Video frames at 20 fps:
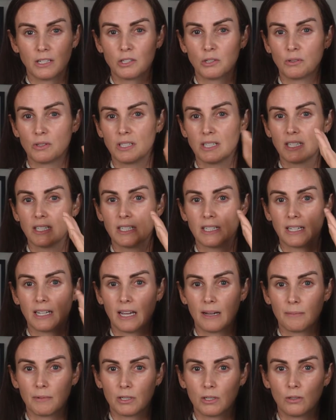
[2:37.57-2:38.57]
So this is a
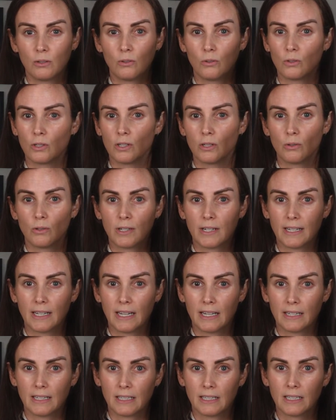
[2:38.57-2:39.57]
chemical or
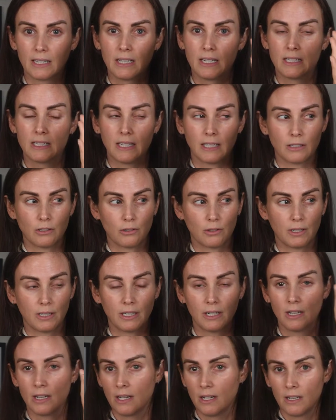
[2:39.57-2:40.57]
organic sunscreen.